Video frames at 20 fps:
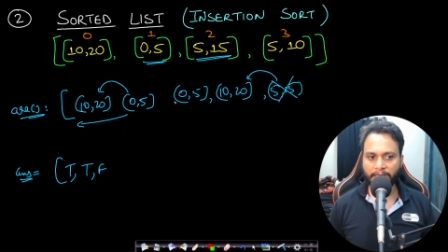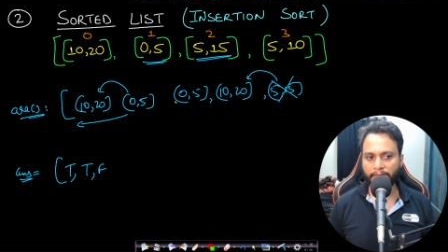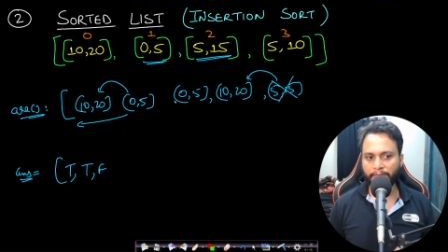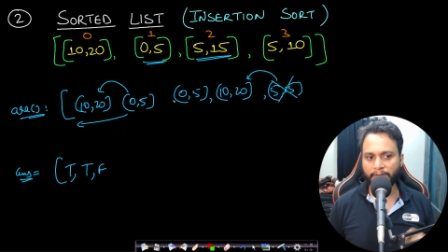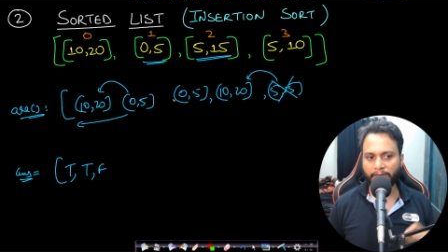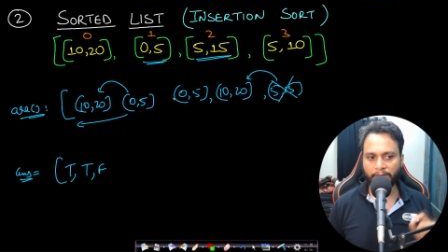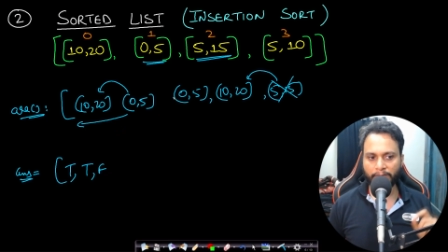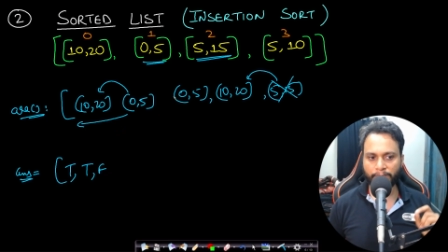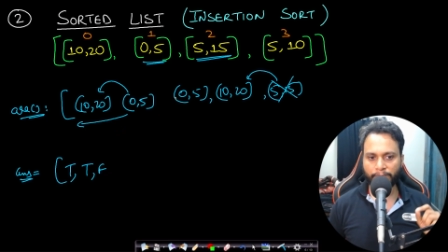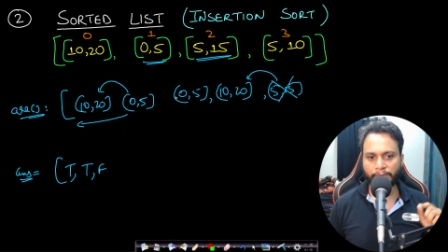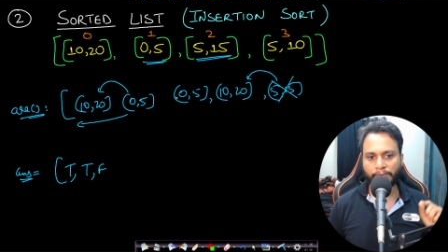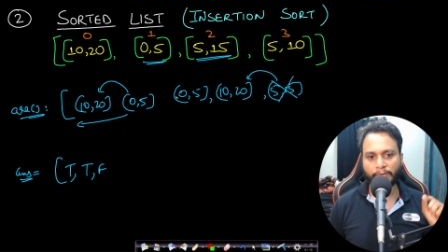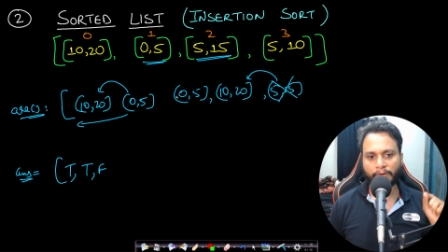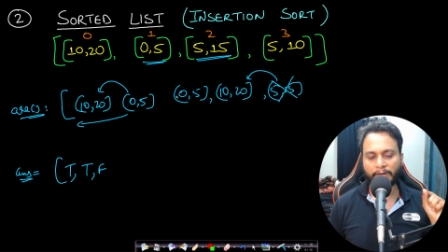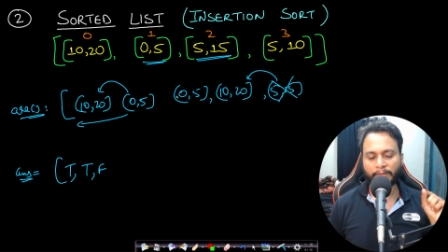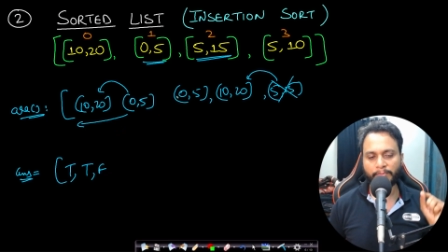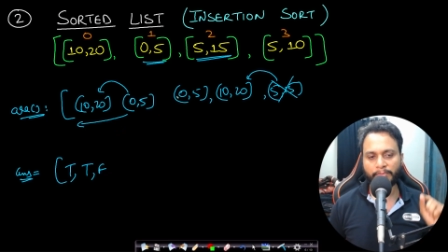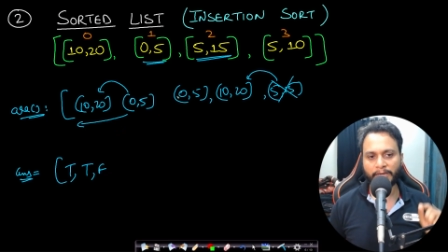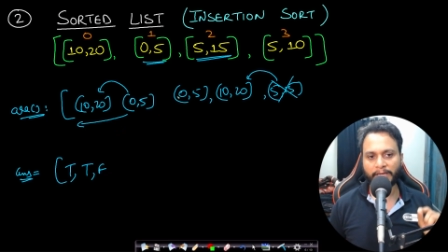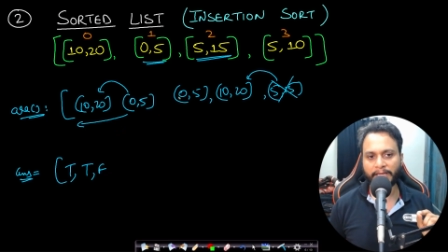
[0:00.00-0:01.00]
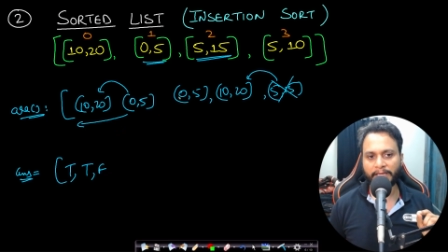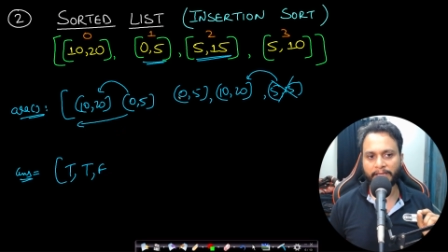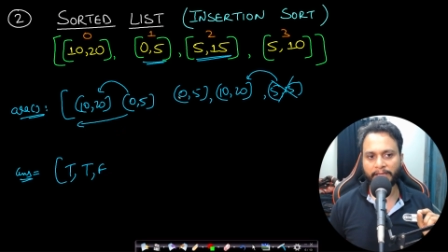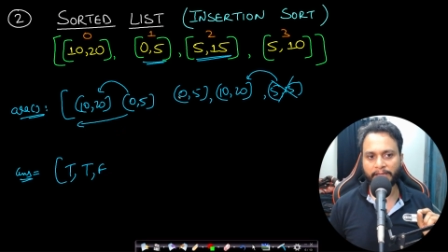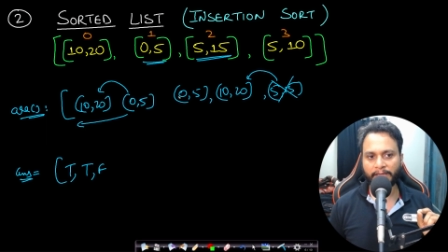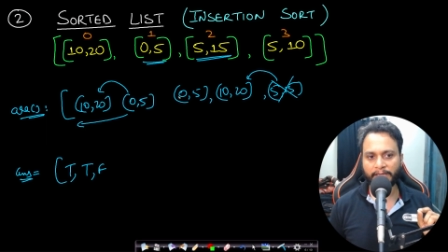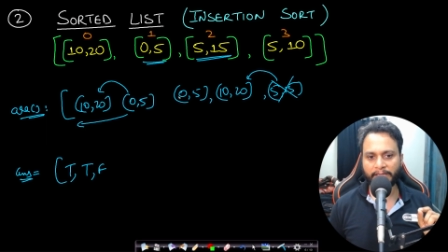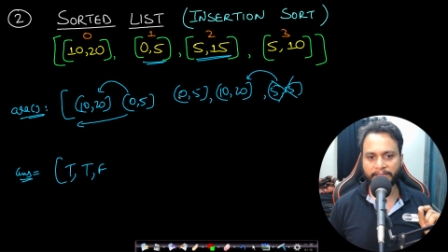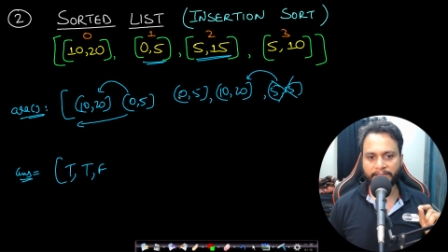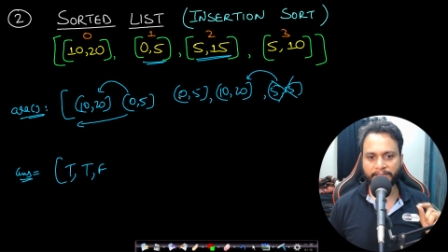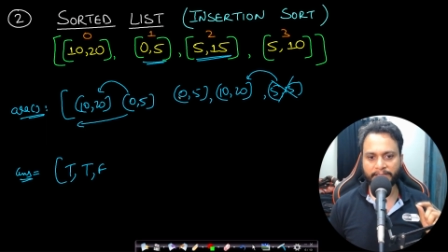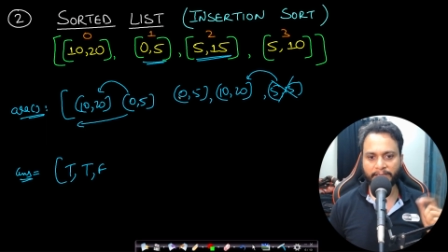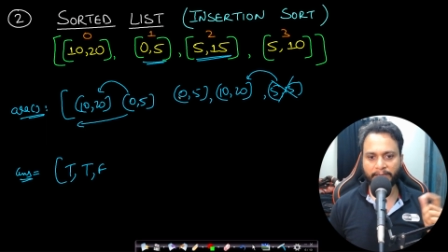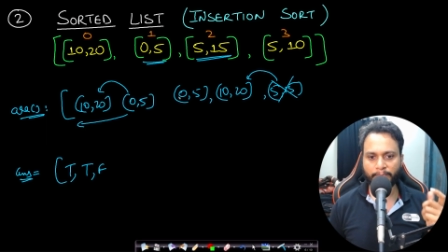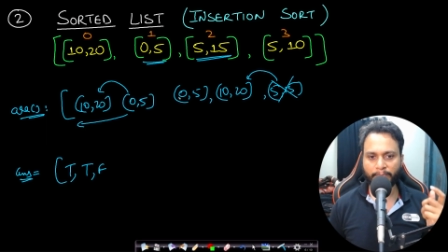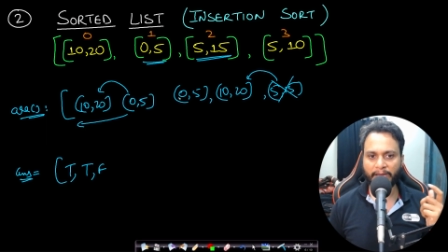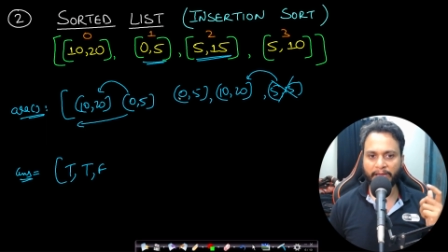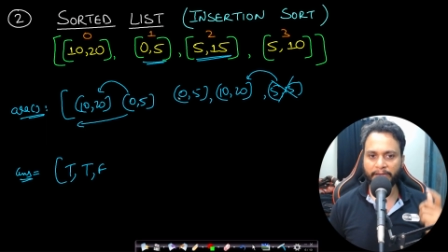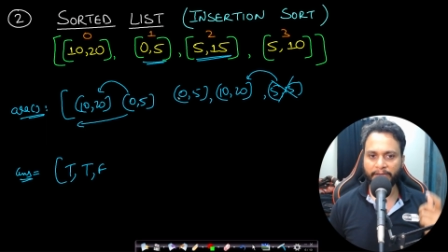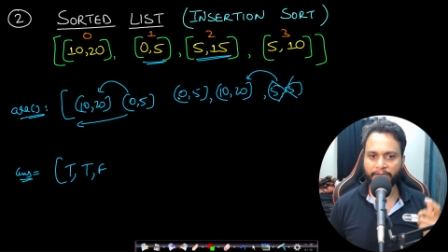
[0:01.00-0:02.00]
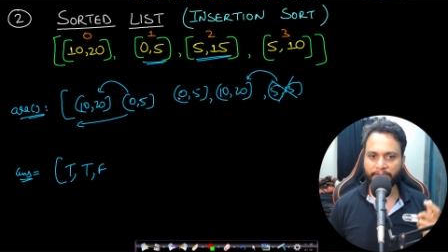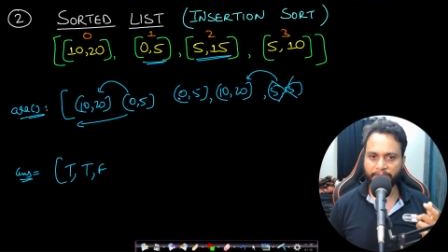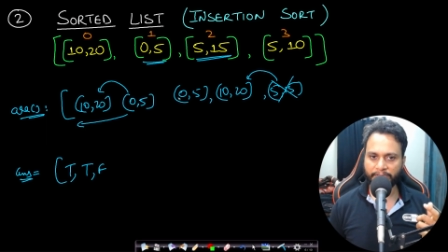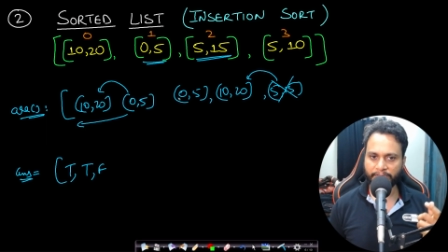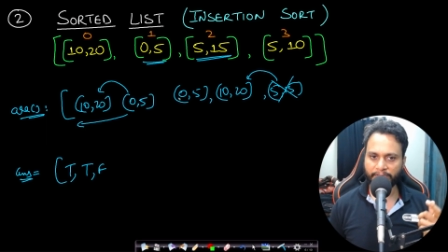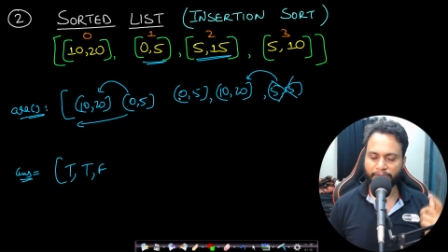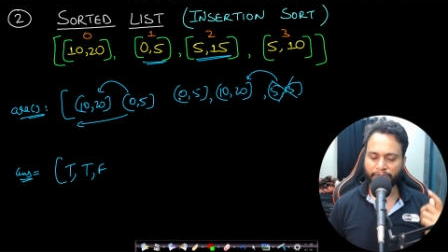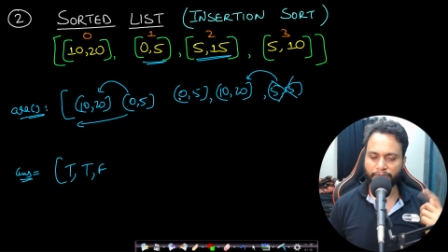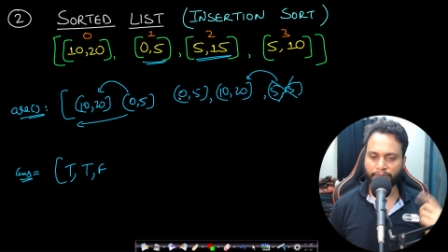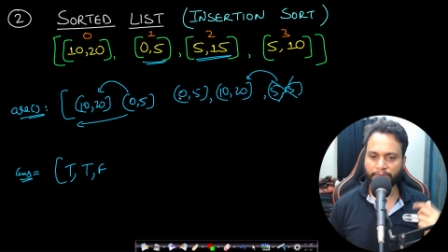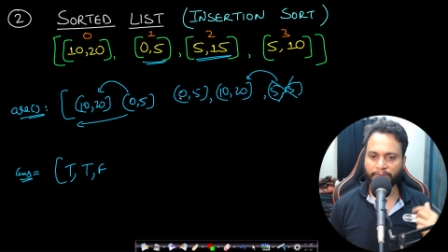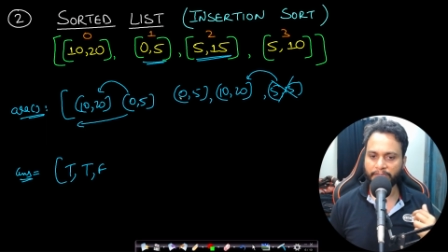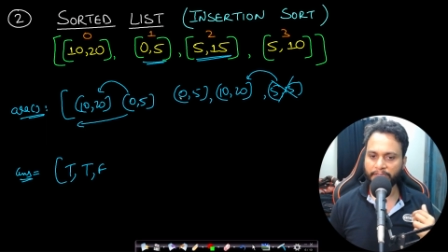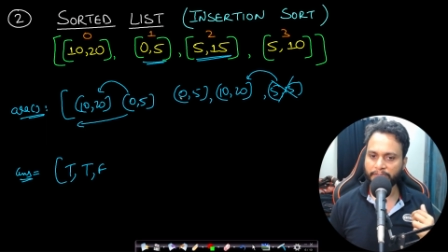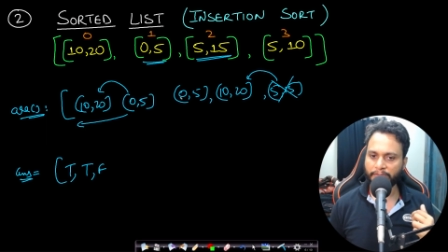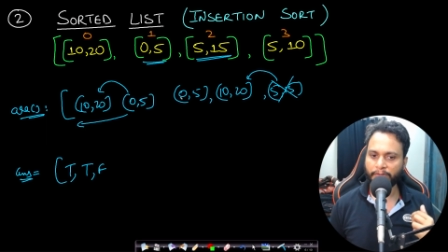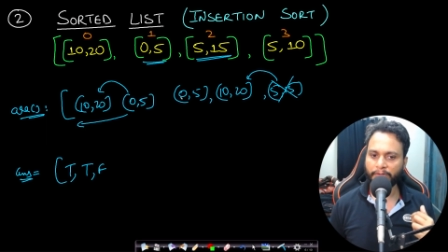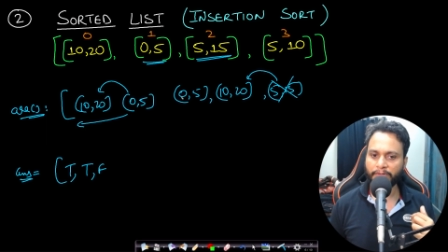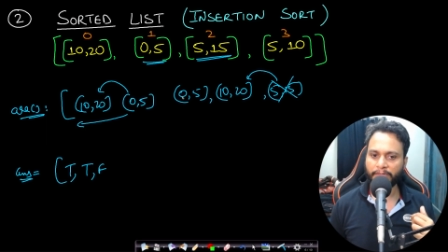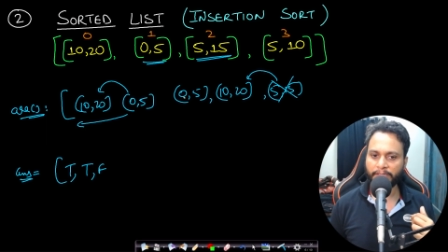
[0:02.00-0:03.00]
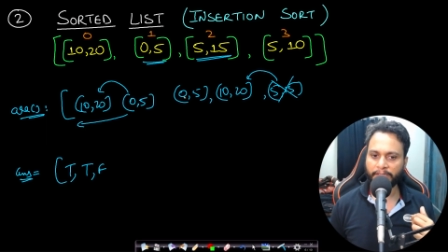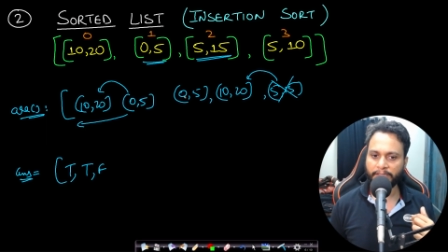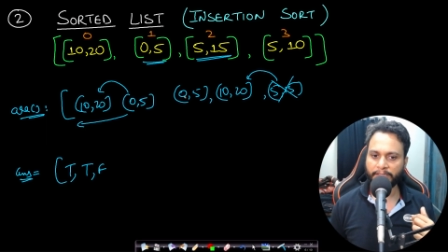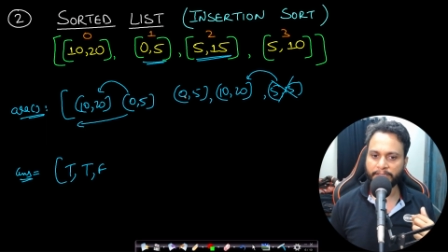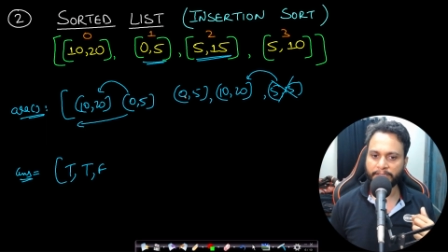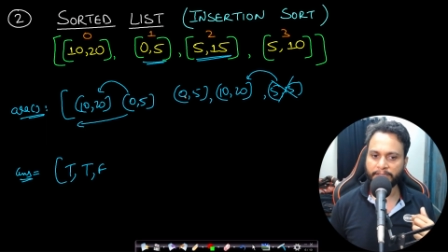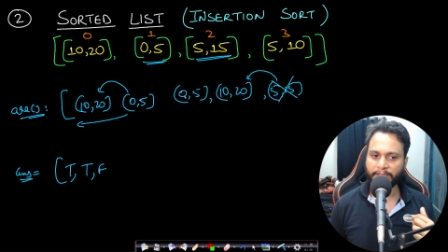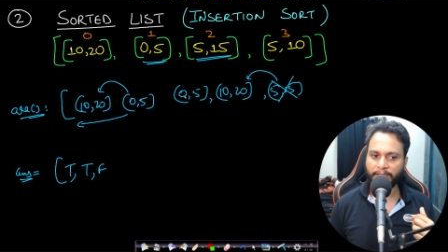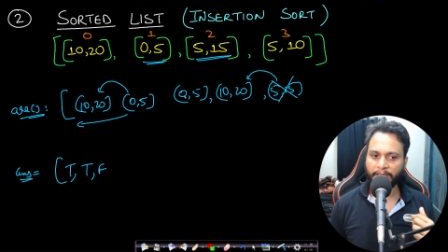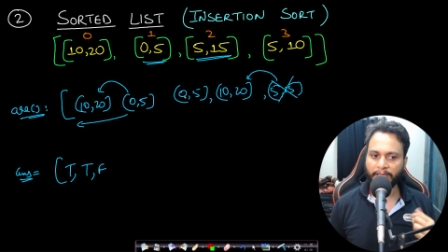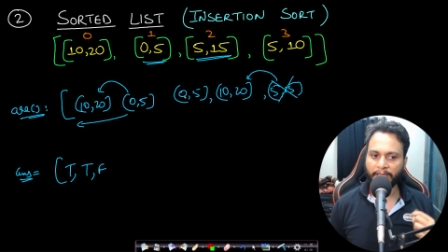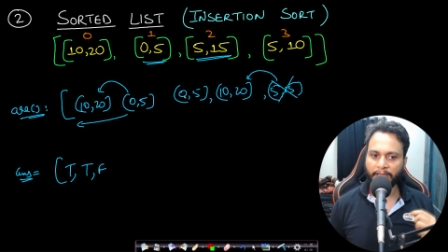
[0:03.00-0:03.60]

even if you apply let's say binary search on this sorted list